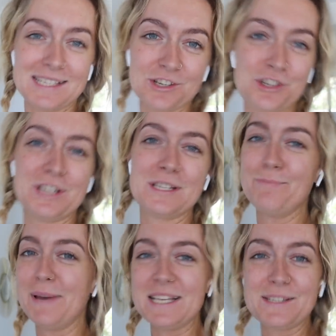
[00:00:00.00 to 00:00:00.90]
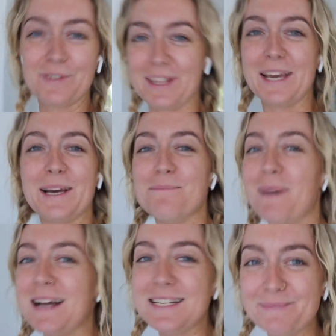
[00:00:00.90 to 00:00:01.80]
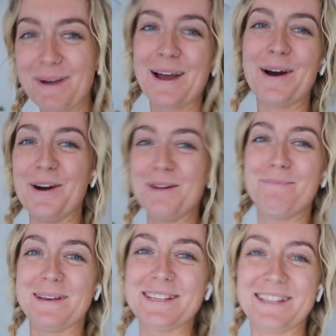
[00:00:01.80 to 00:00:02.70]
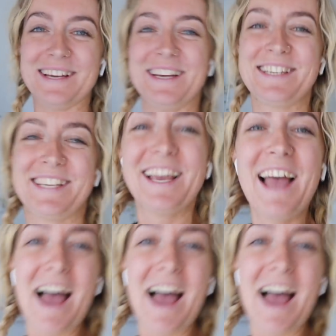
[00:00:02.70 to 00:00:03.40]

the dishes peacefully, minding my own business.